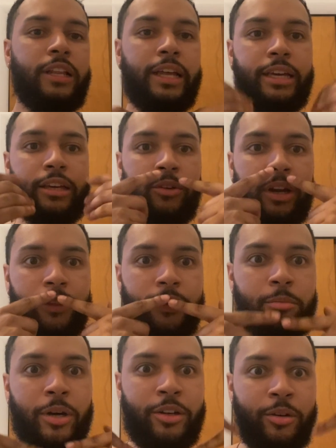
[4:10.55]
Like, you got to think
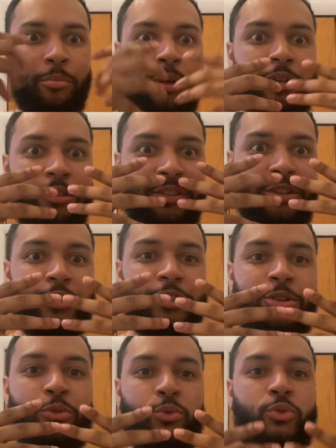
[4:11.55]
about it, your beard's near your
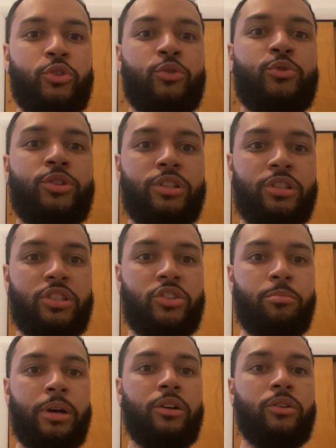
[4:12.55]
nose, so you just
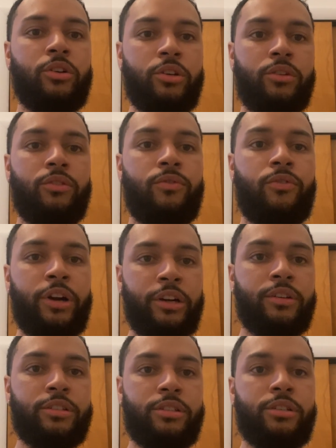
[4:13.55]
smell good
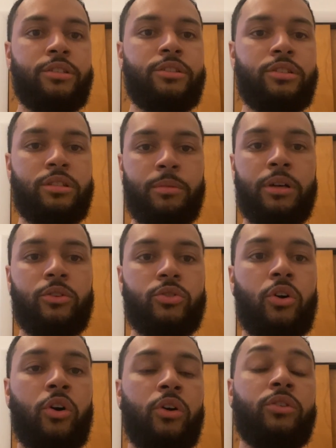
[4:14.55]
fragrances and smells
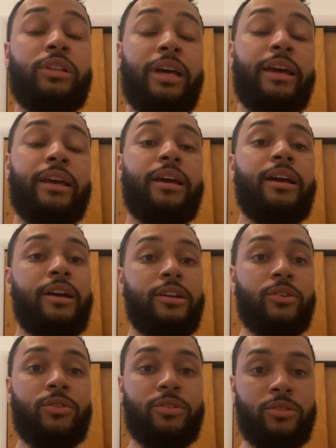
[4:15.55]
all day.
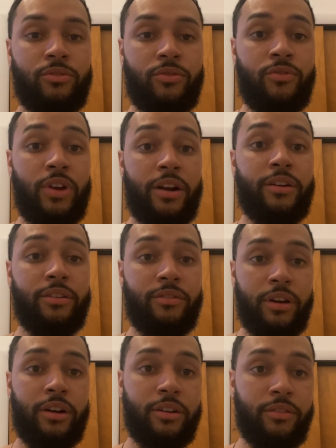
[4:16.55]
So this is very,
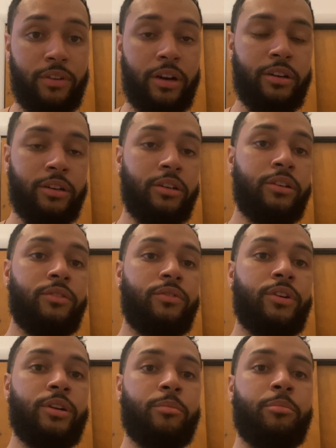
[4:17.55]
very, very good
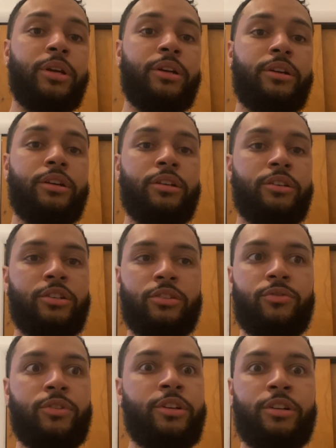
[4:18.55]
for your beard and just
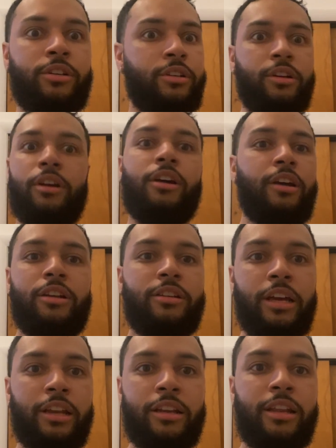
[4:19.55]
for your
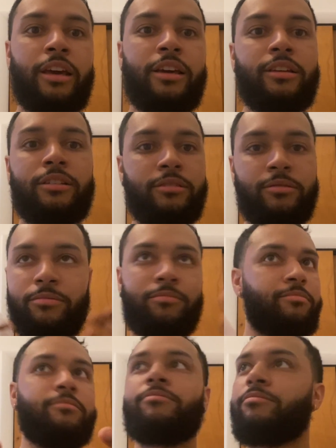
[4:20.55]
day-to-day
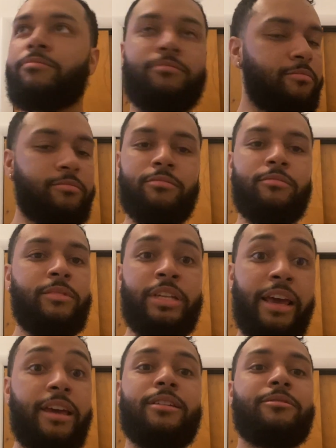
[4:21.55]

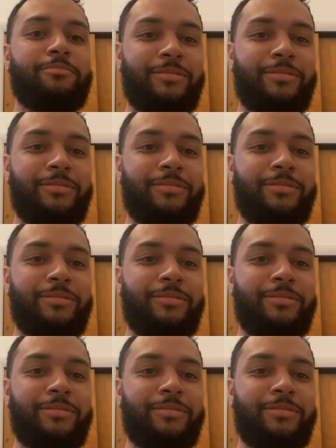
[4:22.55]
day.